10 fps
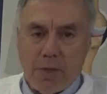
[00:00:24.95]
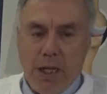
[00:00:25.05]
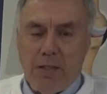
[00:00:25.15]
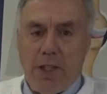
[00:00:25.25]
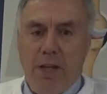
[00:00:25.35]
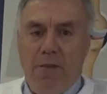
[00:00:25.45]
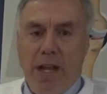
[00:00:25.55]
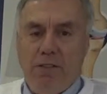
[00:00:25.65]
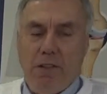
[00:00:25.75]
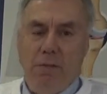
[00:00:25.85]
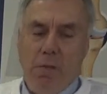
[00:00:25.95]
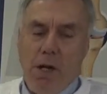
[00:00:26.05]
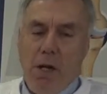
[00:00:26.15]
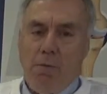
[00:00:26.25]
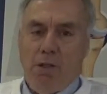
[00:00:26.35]
It's an invasive
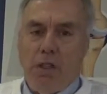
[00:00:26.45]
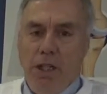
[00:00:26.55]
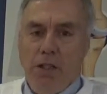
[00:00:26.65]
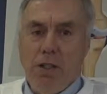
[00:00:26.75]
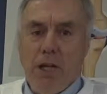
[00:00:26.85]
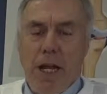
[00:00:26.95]
procedure,